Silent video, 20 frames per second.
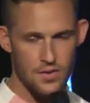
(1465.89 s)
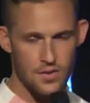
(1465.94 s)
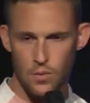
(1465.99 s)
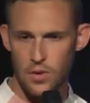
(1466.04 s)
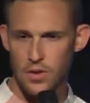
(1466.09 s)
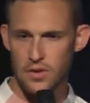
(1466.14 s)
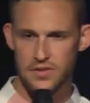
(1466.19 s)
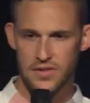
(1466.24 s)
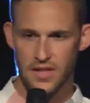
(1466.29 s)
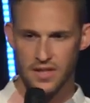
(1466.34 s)
The
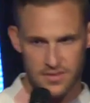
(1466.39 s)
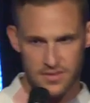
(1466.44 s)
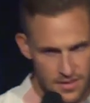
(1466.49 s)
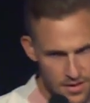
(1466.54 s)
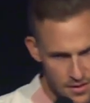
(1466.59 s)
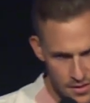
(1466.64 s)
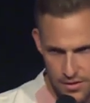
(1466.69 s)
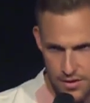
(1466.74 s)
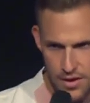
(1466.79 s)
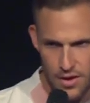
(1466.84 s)
world says,
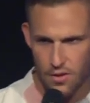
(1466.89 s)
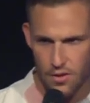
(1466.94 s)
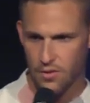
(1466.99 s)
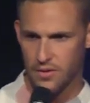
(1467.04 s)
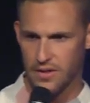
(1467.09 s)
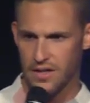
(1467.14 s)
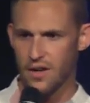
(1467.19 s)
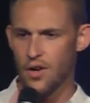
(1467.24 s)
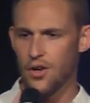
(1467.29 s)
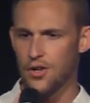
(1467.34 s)
no, no, no,
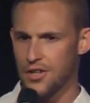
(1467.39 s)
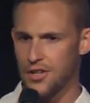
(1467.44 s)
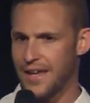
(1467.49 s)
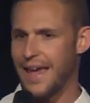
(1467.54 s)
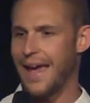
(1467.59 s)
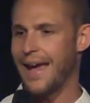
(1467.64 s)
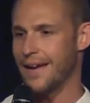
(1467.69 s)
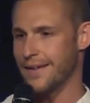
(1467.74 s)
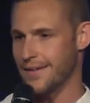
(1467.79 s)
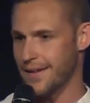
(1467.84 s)
get all you
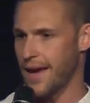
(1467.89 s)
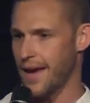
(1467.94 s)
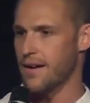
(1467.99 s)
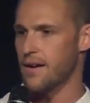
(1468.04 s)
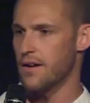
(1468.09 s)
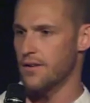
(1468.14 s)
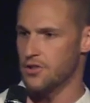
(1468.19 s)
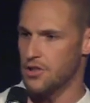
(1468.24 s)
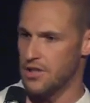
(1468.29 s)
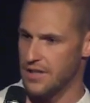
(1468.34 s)
can,
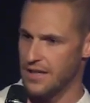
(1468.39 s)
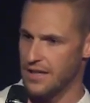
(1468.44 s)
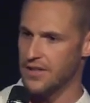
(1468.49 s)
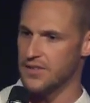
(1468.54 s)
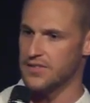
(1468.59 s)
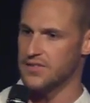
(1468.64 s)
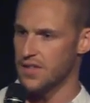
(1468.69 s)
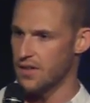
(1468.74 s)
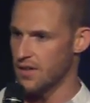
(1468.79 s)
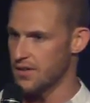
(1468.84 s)
can all you
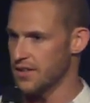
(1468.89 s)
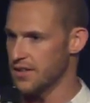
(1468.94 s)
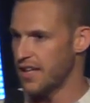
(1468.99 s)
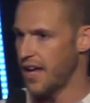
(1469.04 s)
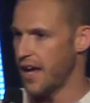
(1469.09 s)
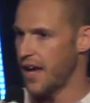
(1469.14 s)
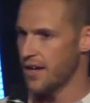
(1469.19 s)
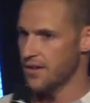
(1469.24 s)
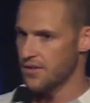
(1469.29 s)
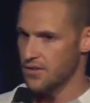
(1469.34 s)
get, sit on the
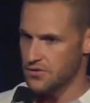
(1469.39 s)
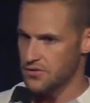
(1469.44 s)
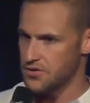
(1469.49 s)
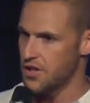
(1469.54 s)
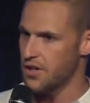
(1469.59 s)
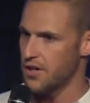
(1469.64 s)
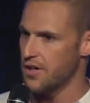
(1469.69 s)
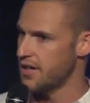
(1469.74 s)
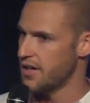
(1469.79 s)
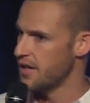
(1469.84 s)
can, don't
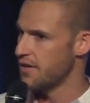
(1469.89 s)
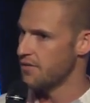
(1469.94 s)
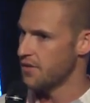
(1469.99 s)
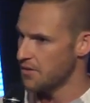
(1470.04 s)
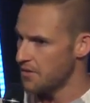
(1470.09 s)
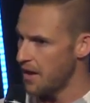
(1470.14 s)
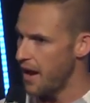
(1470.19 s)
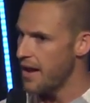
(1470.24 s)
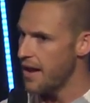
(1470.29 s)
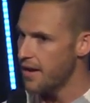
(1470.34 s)
share any of
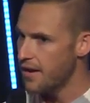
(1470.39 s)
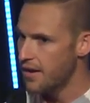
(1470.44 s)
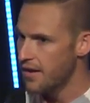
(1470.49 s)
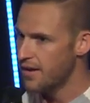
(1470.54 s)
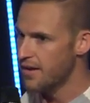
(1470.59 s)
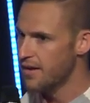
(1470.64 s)
it, right?